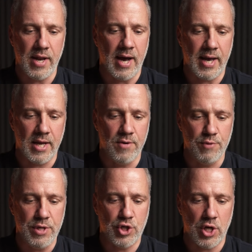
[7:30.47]
I can
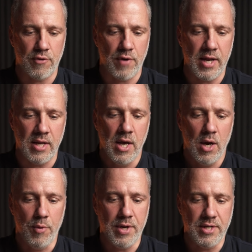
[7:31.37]
regenerate
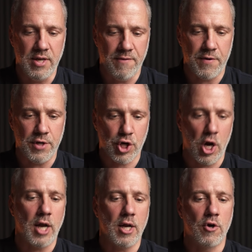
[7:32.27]
with a different
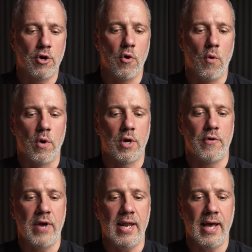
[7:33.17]
shot or
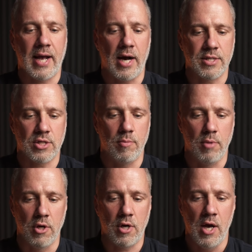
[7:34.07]
create a custom
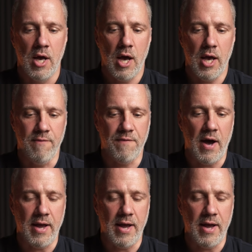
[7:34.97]
look if I